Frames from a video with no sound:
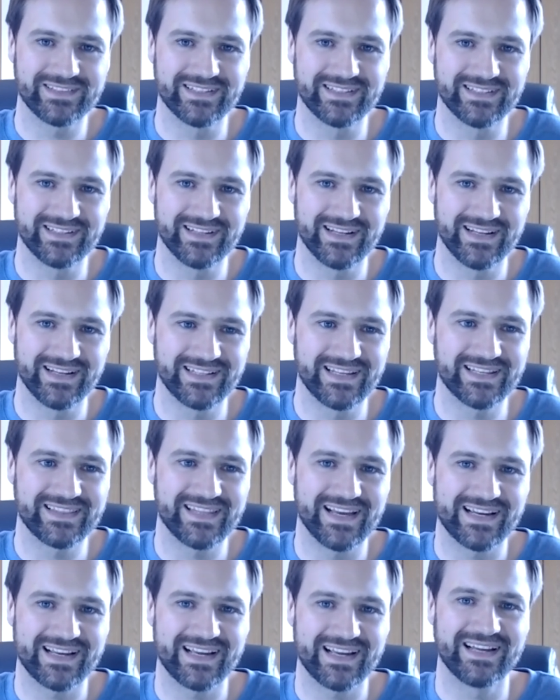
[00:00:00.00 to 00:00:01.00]
and get
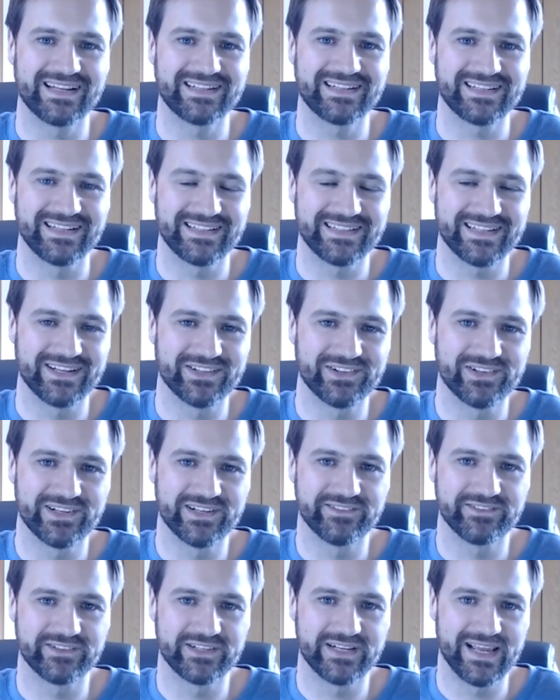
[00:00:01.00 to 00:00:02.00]
that content out
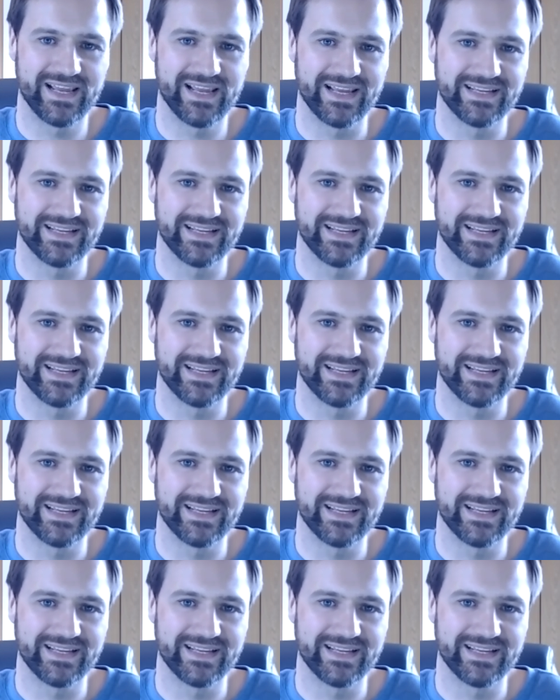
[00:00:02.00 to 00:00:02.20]
there every day.